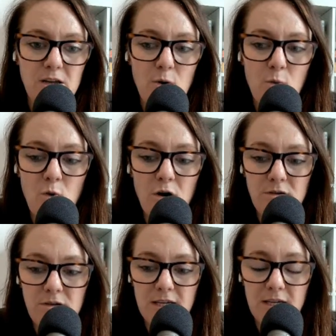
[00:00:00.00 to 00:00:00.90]

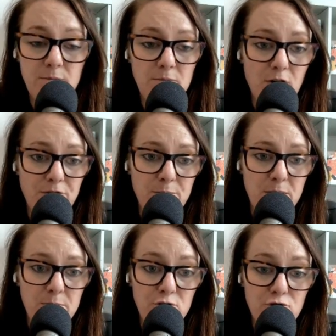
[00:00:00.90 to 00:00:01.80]
one, it can often be
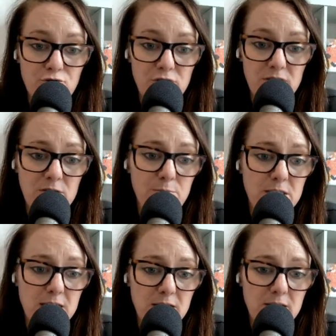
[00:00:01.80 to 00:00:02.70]
mistrust,
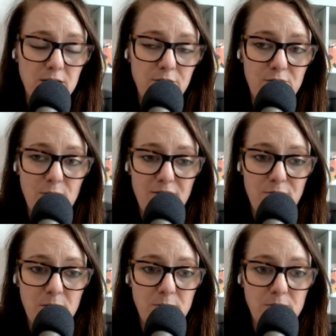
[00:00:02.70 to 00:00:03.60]
particularly if you have
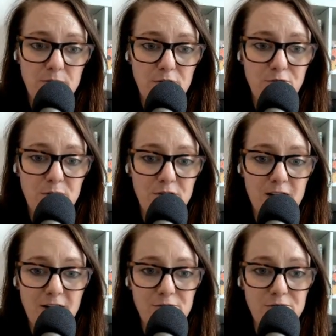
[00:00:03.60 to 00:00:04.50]
people who've been
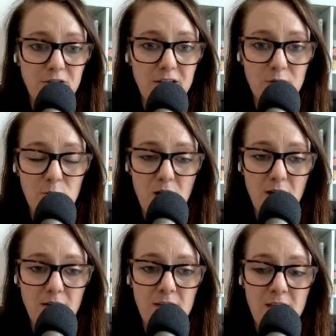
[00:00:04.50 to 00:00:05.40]
around for a little
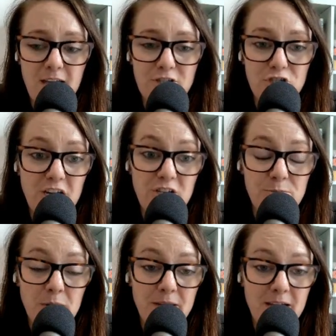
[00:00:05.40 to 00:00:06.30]
while and change
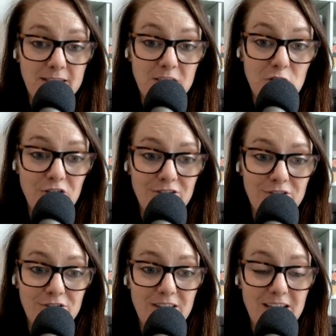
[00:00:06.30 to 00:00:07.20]
maybe hasn't gone
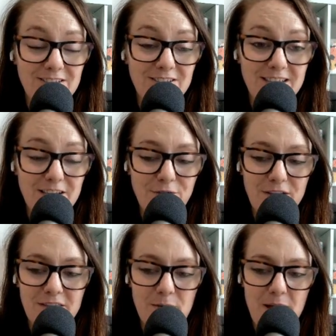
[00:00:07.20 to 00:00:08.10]
that successfully
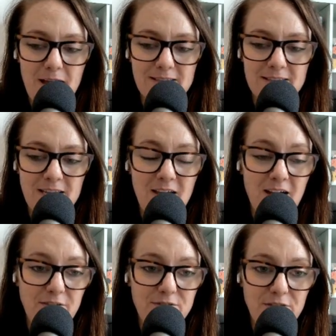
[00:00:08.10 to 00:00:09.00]
in the past.
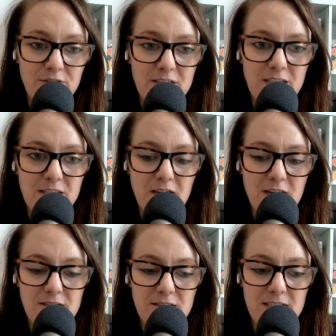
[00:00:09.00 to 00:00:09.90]
I've definitely
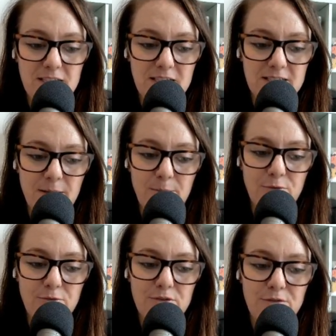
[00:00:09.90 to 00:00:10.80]
seen
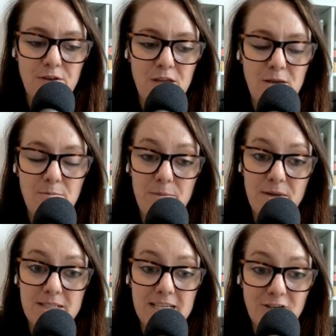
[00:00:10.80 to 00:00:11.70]
examples of maybe
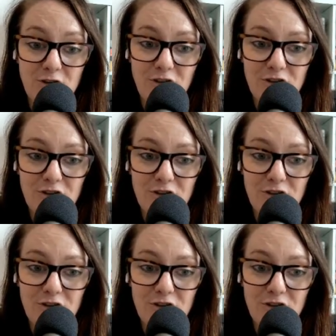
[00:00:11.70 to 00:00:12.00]
technology